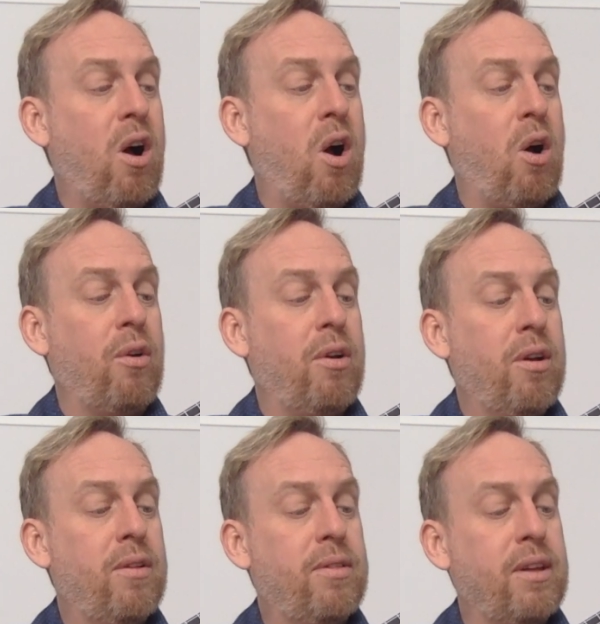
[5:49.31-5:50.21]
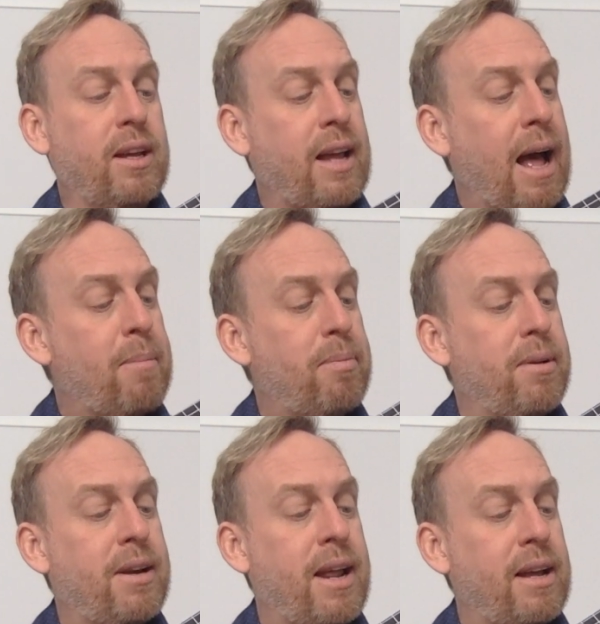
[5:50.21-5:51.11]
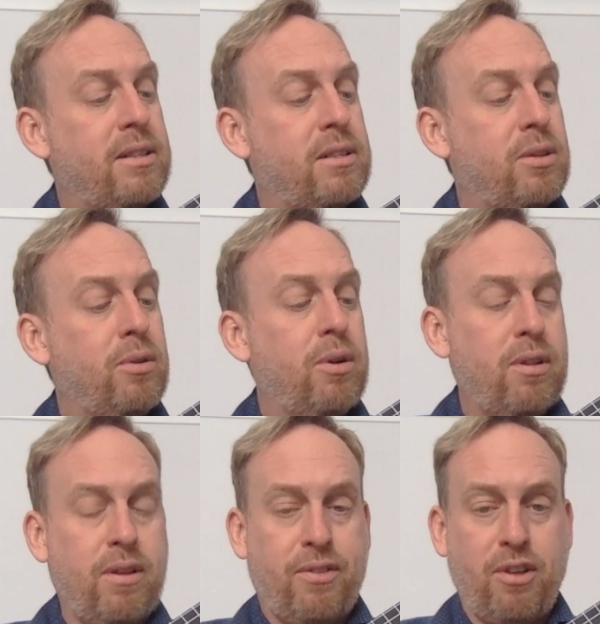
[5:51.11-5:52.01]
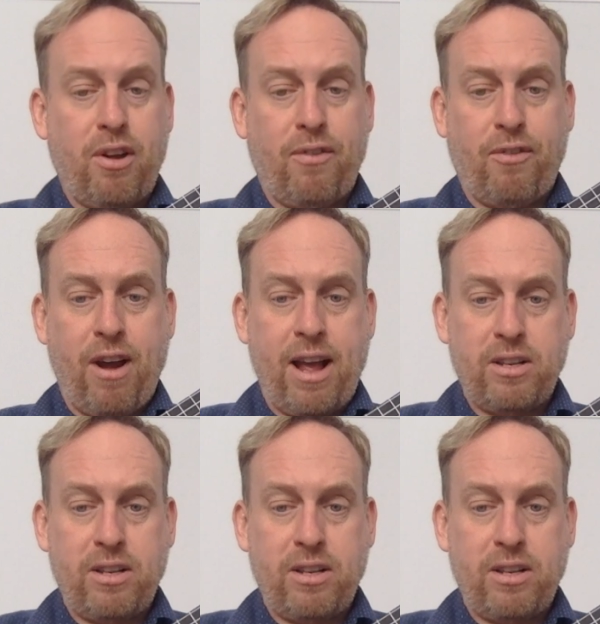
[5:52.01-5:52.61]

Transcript: on the gap next to the 3rd fret.